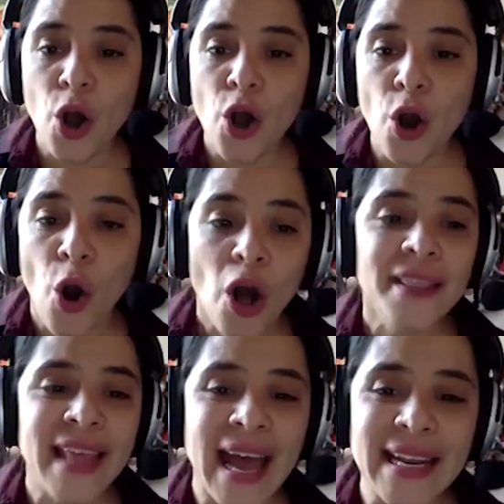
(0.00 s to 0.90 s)
All
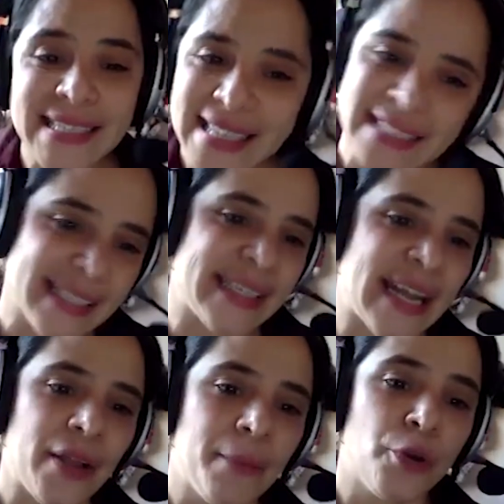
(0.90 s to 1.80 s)
that is
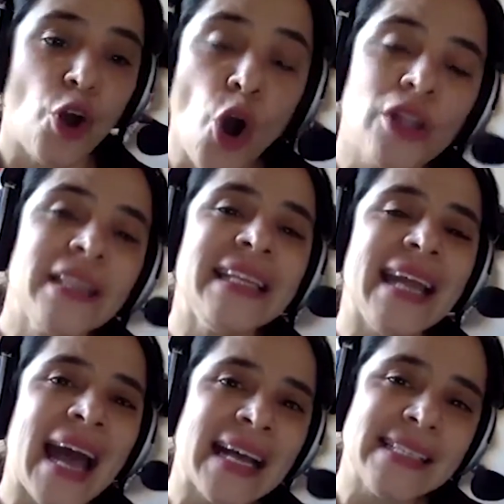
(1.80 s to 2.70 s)
necessary, but
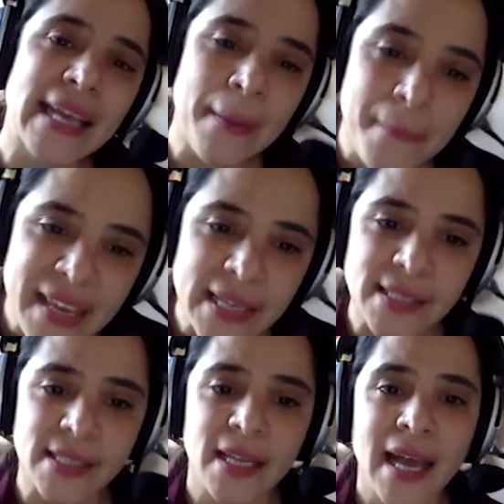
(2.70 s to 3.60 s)
only as a
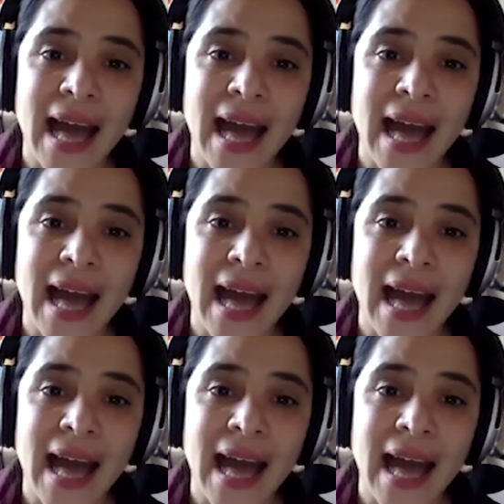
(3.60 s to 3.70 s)
means.